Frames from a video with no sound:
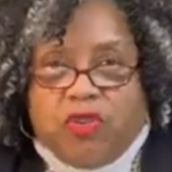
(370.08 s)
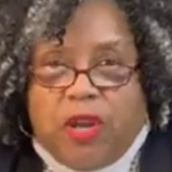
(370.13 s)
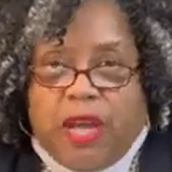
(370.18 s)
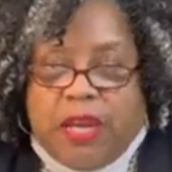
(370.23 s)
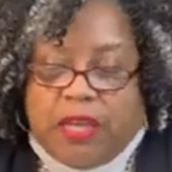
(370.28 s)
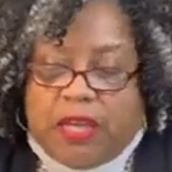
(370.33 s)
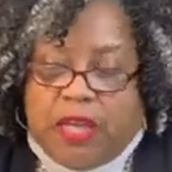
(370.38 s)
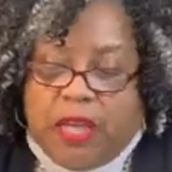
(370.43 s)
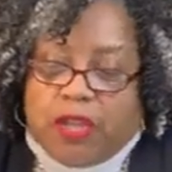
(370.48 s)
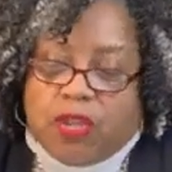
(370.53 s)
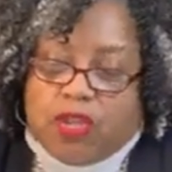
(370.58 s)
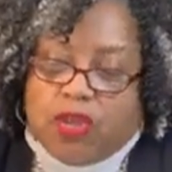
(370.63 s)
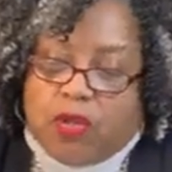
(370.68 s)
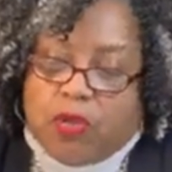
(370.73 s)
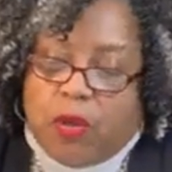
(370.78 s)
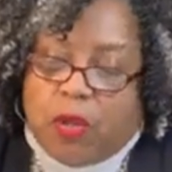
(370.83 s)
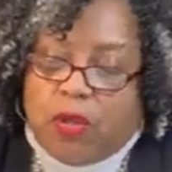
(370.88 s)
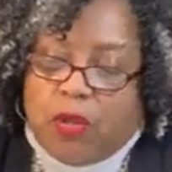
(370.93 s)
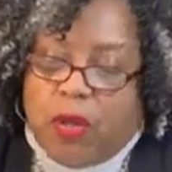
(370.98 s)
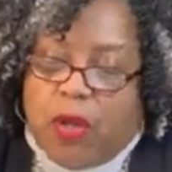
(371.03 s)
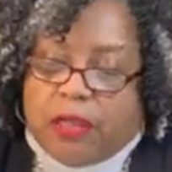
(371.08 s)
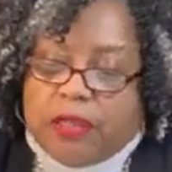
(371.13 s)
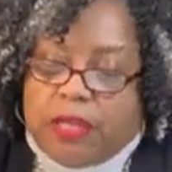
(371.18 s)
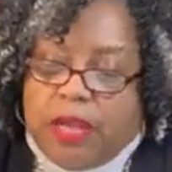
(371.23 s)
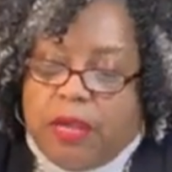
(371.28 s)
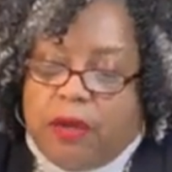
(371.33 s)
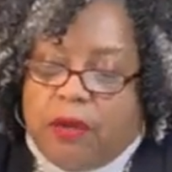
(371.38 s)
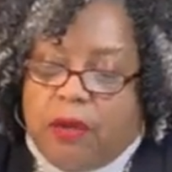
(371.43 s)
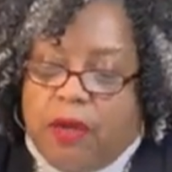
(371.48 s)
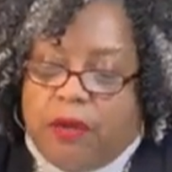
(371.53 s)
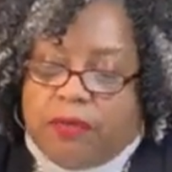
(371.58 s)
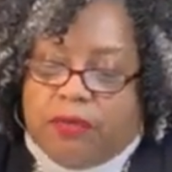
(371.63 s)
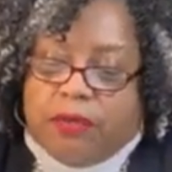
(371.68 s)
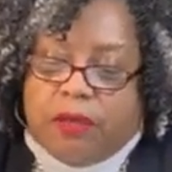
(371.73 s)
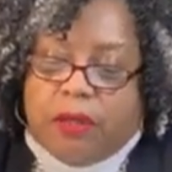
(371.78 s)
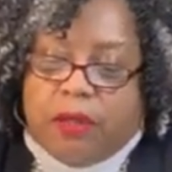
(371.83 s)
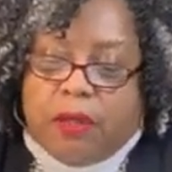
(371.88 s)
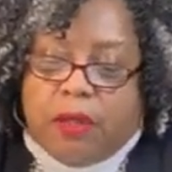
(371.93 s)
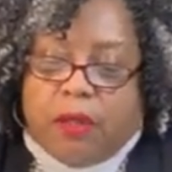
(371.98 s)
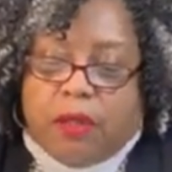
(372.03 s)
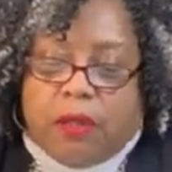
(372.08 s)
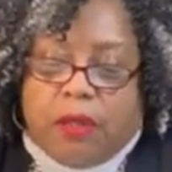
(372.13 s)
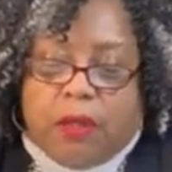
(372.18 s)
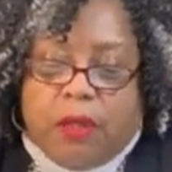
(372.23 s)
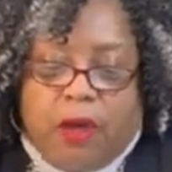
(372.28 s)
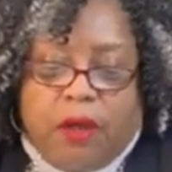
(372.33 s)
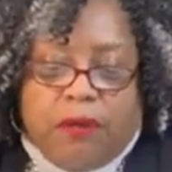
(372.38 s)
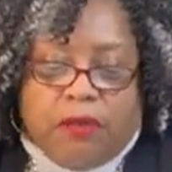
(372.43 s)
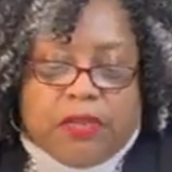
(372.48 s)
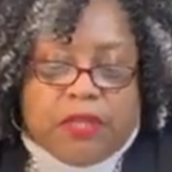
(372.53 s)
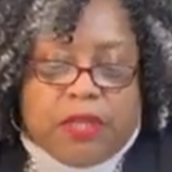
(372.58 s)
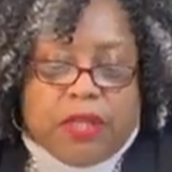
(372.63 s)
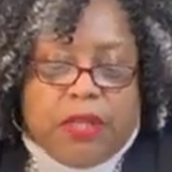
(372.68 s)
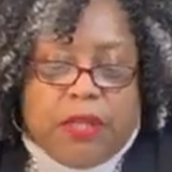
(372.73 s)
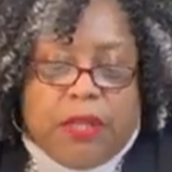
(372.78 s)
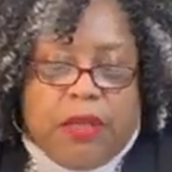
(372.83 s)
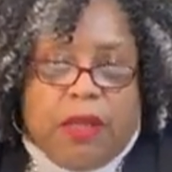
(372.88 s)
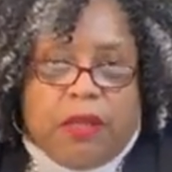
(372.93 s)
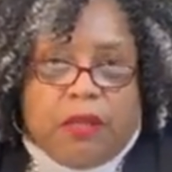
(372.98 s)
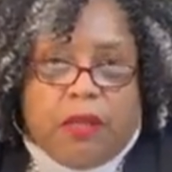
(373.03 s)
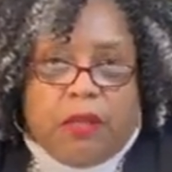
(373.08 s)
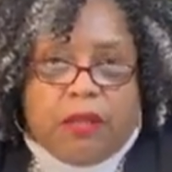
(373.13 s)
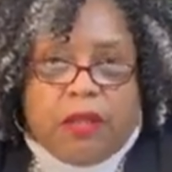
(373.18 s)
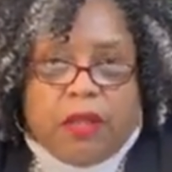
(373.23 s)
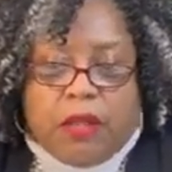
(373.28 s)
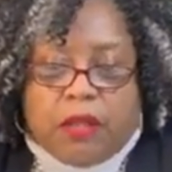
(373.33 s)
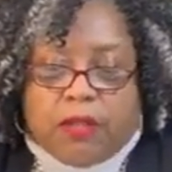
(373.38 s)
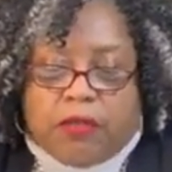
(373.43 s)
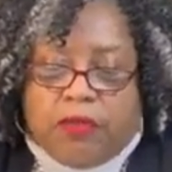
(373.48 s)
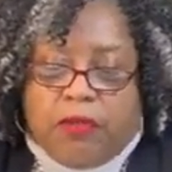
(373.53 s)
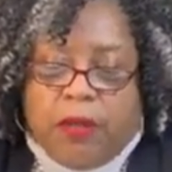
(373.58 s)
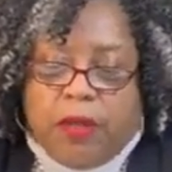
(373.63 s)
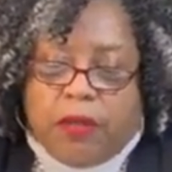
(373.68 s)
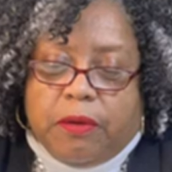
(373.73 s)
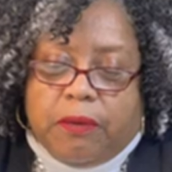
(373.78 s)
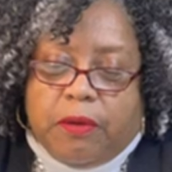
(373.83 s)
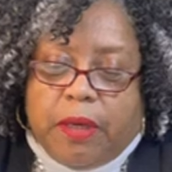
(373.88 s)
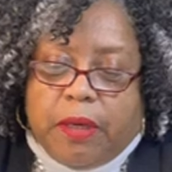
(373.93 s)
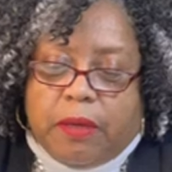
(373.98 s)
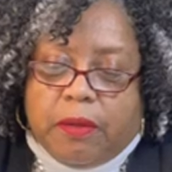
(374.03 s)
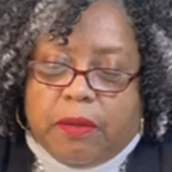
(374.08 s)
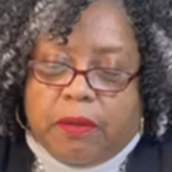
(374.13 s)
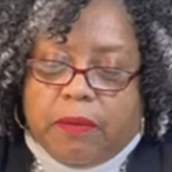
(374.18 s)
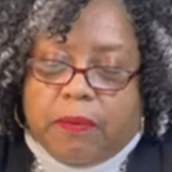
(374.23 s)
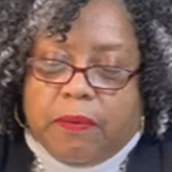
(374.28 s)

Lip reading: try to catch you and y'all take off? Y'all have seen that. Y'all think it's funny, right?